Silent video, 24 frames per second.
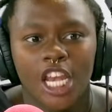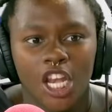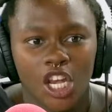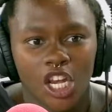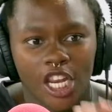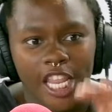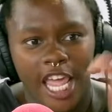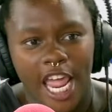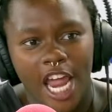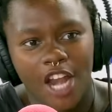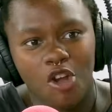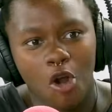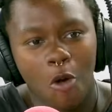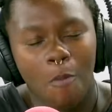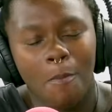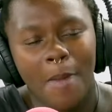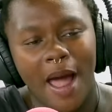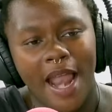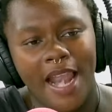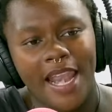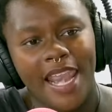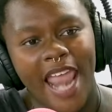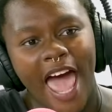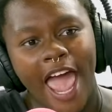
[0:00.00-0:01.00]
in their
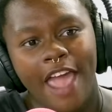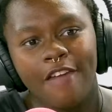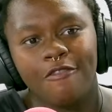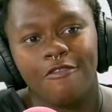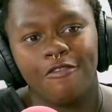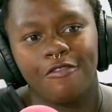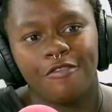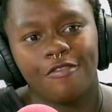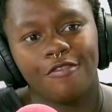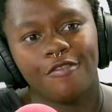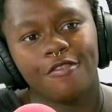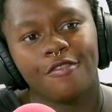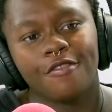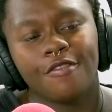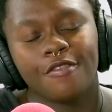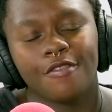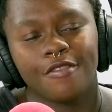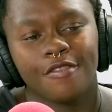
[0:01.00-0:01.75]
normal life.